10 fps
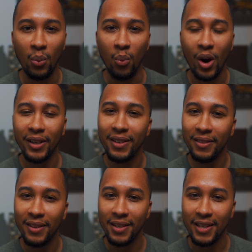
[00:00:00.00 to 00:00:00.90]
Why
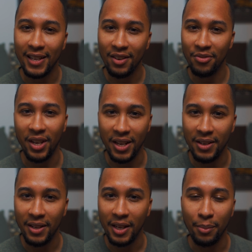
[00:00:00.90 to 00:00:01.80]
can't they
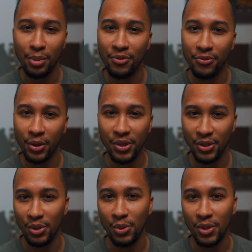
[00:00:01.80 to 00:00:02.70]
innovate and be first
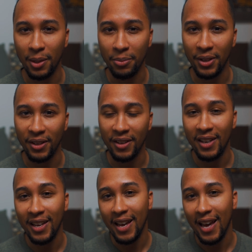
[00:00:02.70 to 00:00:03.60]
to do something
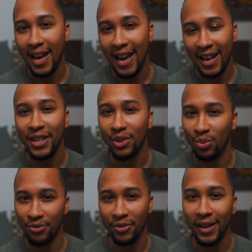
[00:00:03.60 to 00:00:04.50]
and
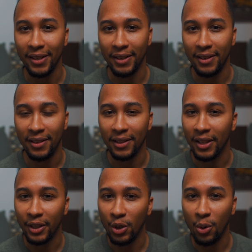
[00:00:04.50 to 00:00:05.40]
refine it
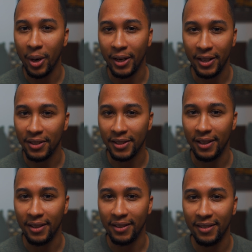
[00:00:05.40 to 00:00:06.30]
like nobody else
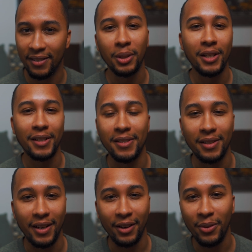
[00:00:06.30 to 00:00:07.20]
can? But like I
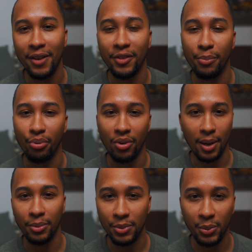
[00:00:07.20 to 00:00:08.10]
said, I don't have any
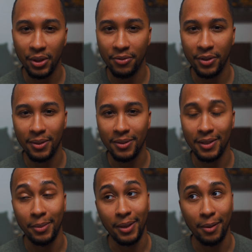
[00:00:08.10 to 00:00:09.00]
problems with their phones.
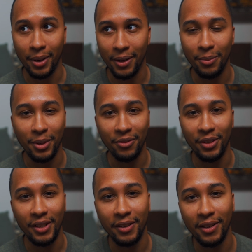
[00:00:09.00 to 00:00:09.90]
I mean, I buy them
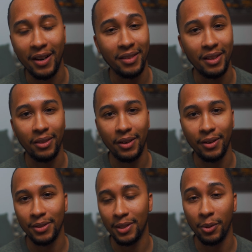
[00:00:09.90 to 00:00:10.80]
every year. I think they
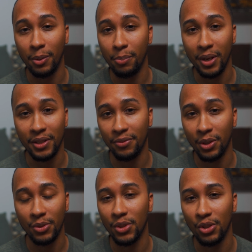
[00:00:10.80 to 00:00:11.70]
are some of the best
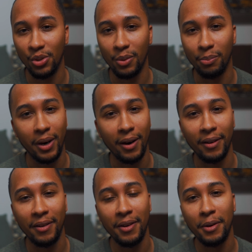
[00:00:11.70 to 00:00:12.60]
phones that you can
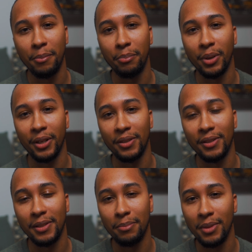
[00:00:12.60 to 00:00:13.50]
buy.
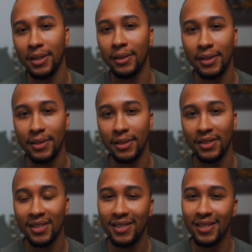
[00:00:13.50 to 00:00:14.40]
But to me at least, it
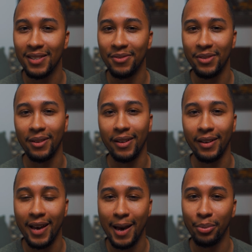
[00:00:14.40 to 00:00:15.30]
just doesn't feel
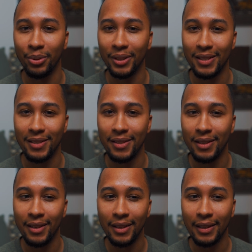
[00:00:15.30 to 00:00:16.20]
like Apple
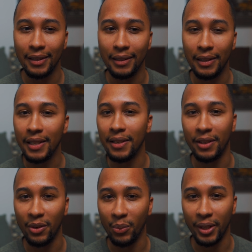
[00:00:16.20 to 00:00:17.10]
is
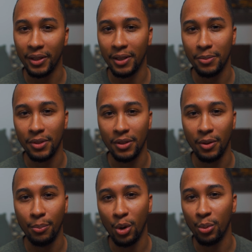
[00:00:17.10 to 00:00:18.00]
leading when it comes to
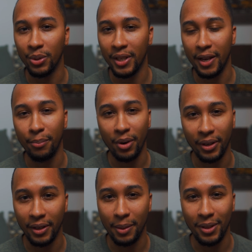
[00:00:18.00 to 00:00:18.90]
the mobile tech
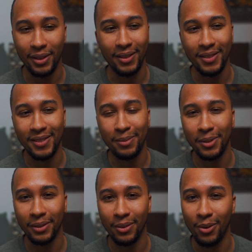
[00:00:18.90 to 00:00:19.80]
market. I mean, it seems
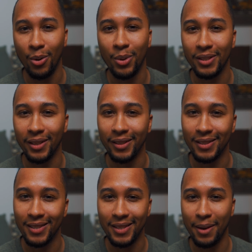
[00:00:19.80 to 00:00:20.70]
like they're always like
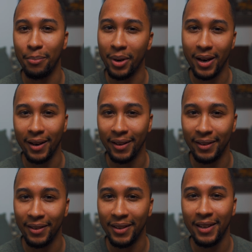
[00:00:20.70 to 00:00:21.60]
a step
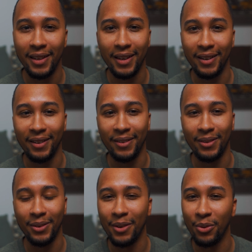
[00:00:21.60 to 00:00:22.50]
behind
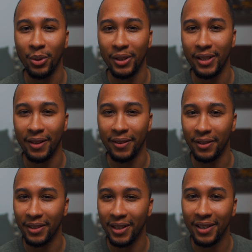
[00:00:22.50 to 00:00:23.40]
and they're never really on
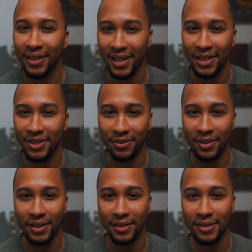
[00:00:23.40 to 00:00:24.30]
the cutting edge of
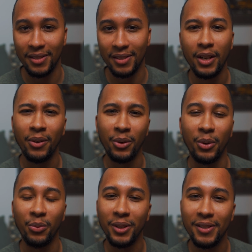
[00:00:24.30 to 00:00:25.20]
things. I don't
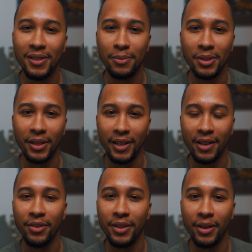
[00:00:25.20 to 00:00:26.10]
know, it really seems like
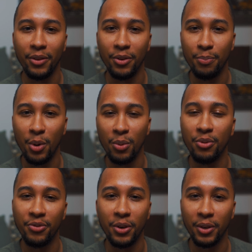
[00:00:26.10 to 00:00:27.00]
every other
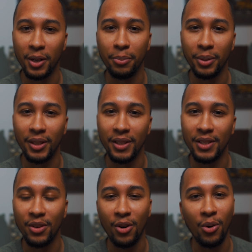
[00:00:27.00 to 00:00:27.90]
mobile phone company
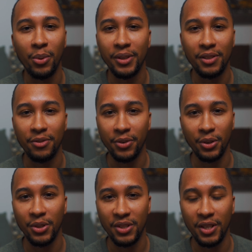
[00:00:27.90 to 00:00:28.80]
is always the
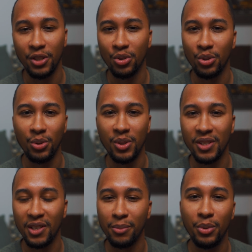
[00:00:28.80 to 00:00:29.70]
first to introduce
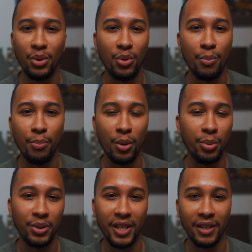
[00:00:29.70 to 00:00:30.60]
some new
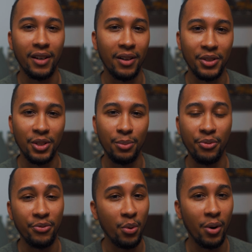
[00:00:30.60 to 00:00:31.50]
mobile technology
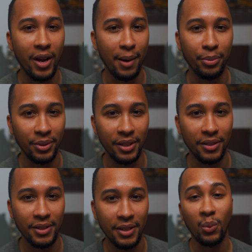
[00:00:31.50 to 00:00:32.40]
before Apple
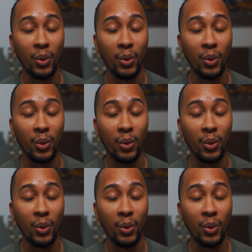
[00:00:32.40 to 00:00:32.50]
does.